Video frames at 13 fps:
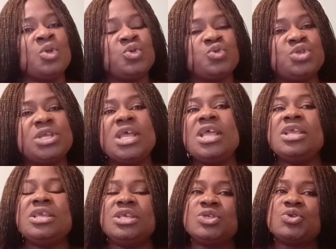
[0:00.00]
today
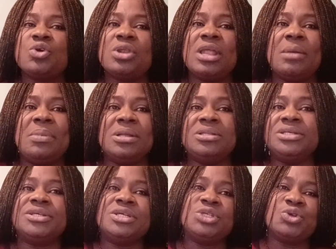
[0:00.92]
is all about
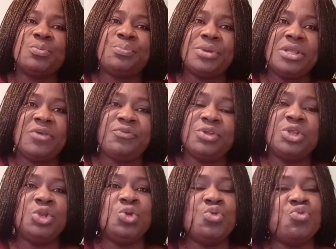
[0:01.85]
declaration prayer for
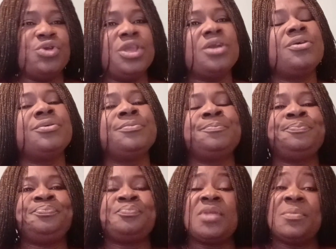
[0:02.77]
the new week
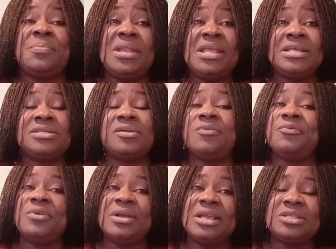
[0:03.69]
please don't
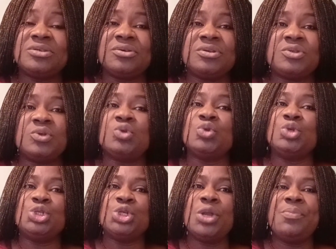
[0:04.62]
forget also
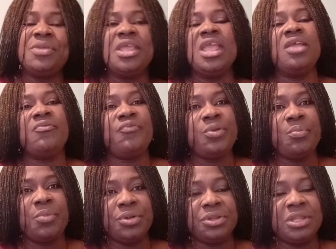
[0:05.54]
to join me every
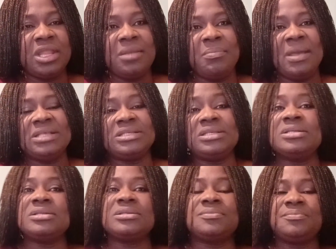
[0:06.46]
monday by
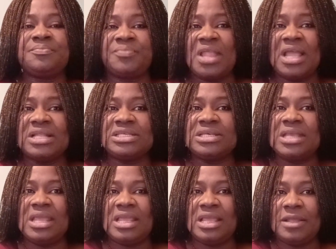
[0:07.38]
six thirty
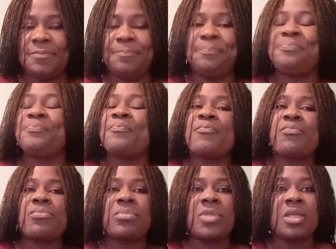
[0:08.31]
a.m
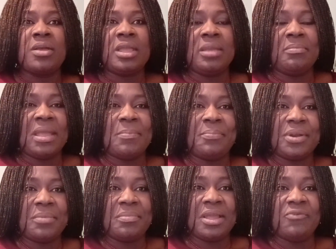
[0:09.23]
in my
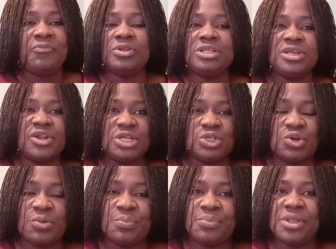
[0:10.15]
premiere for
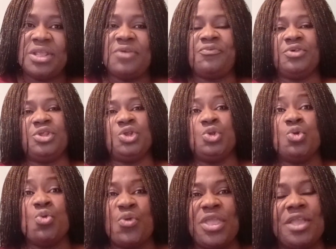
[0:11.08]
declaration prayer for the
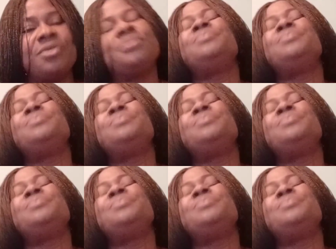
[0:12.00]
new week